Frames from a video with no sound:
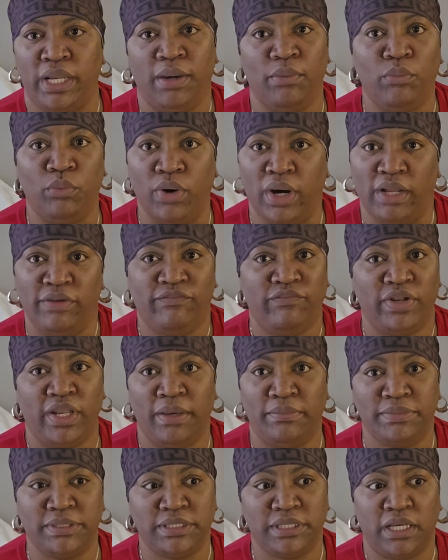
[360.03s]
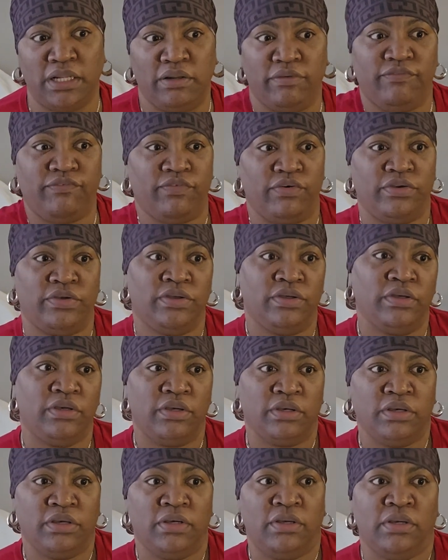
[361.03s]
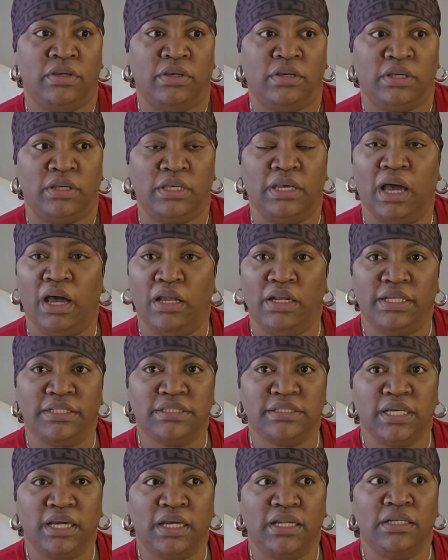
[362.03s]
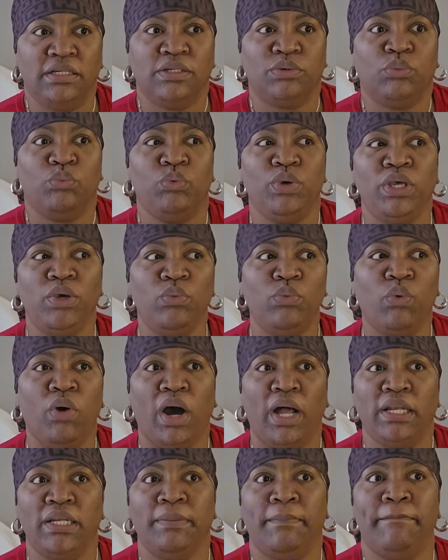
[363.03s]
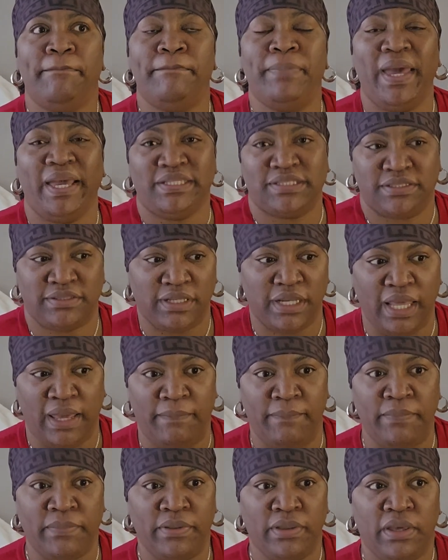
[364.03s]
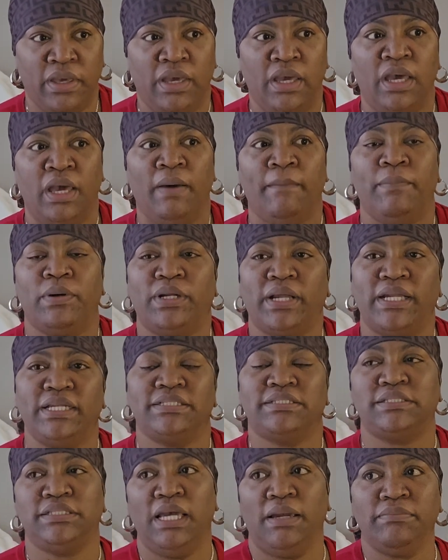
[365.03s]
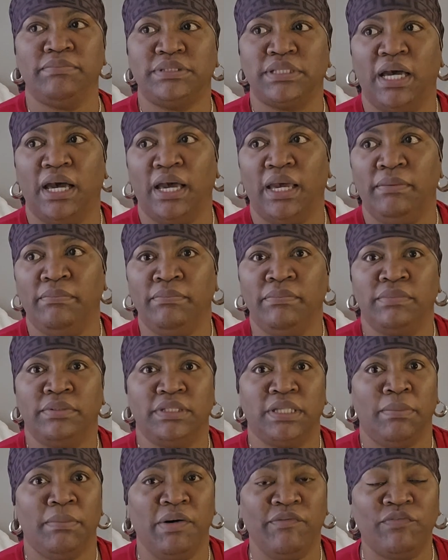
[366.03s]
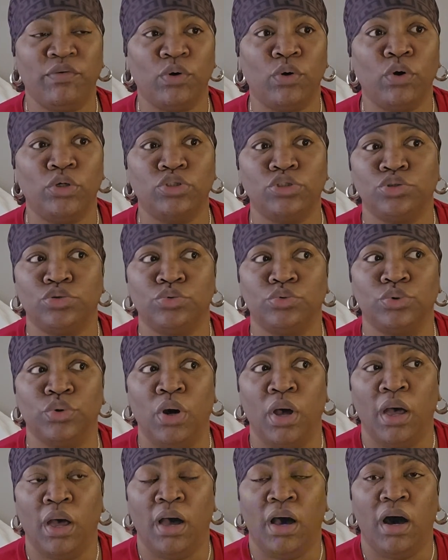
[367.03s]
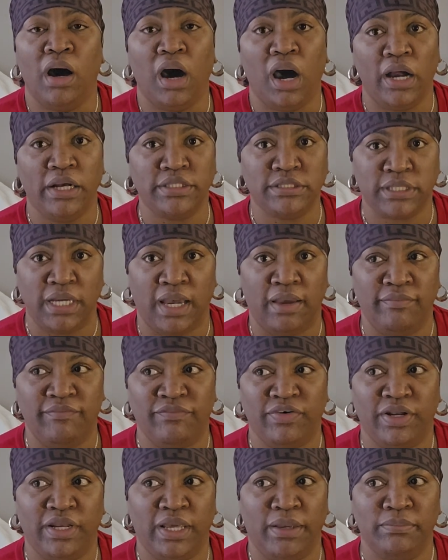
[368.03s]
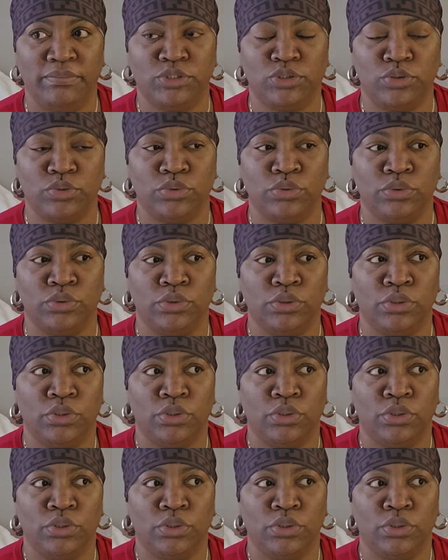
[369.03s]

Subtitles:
them want for themselves. You understand? We want the best of them. But at the same time, them have to go through hard time for them to